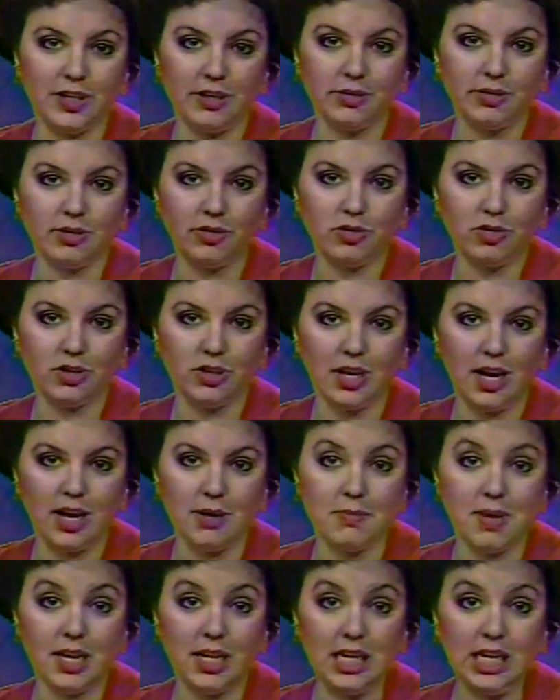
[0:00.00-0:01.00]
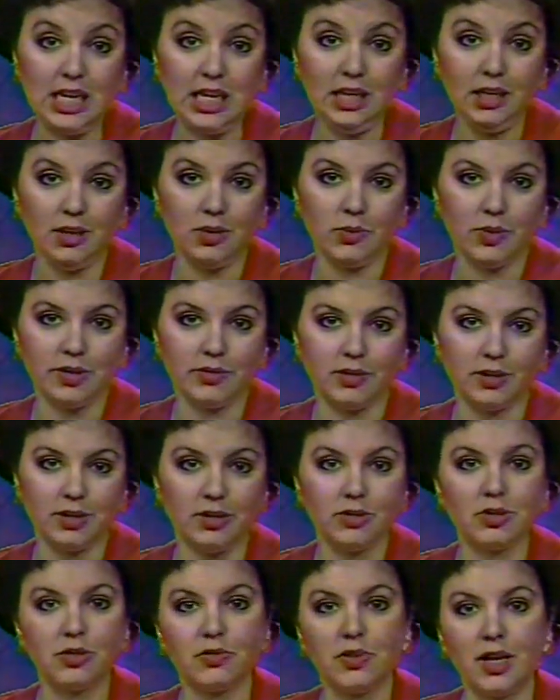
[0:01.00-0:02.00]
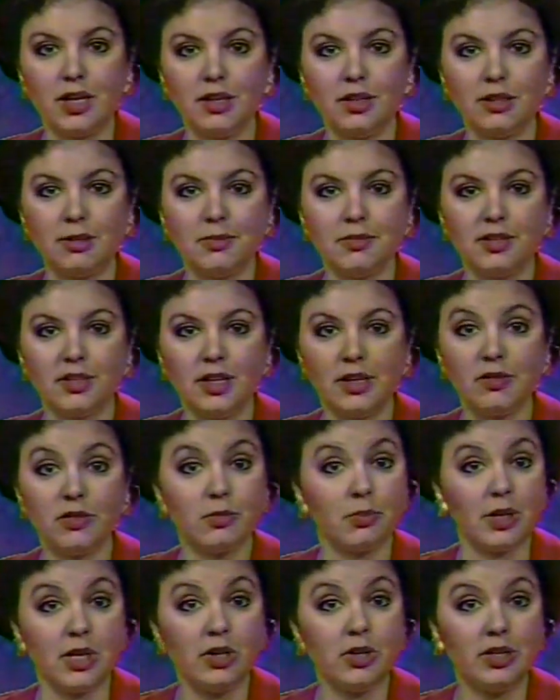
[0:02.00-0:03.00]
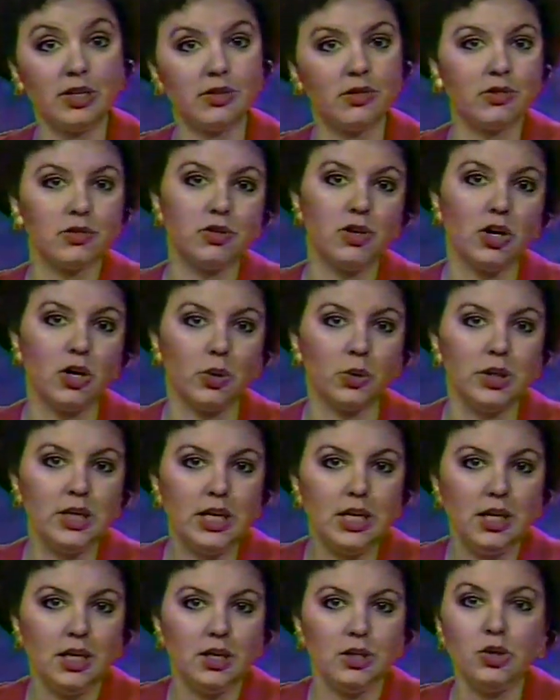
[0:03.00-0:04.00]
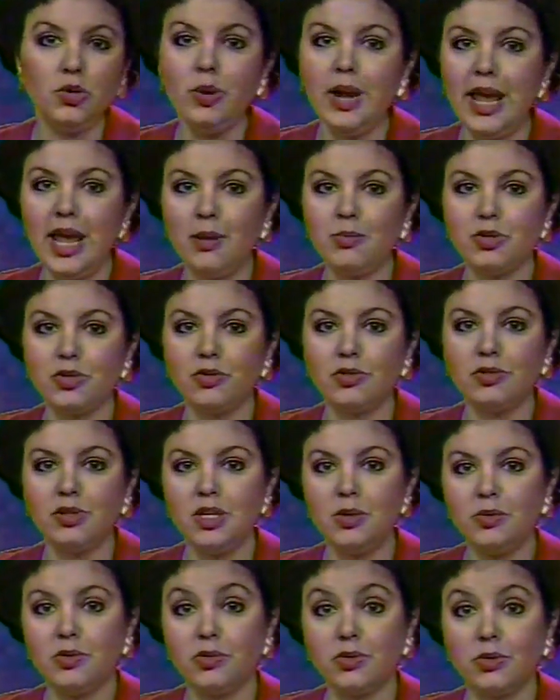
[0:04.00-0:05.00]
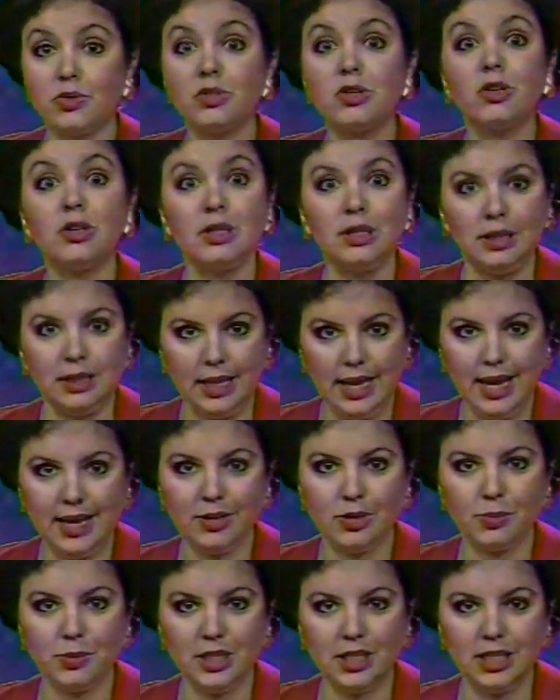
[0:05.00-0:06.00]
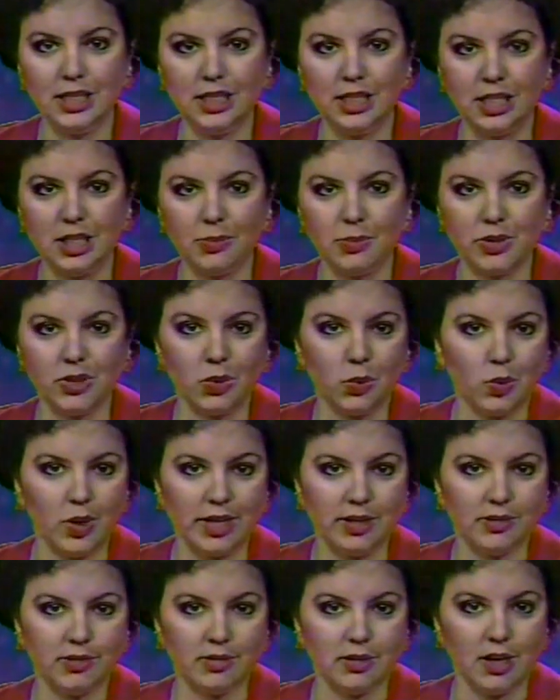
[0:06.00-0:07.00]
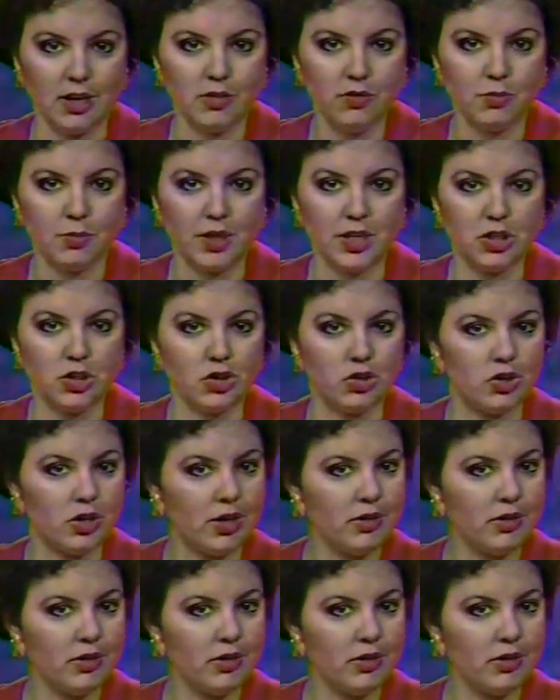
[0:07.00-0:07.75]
faces. Tonight, many inland residents are finding themselves buried in snow. In New Hampshire, ski resorts are glad to be knee-deep in the white stuff, but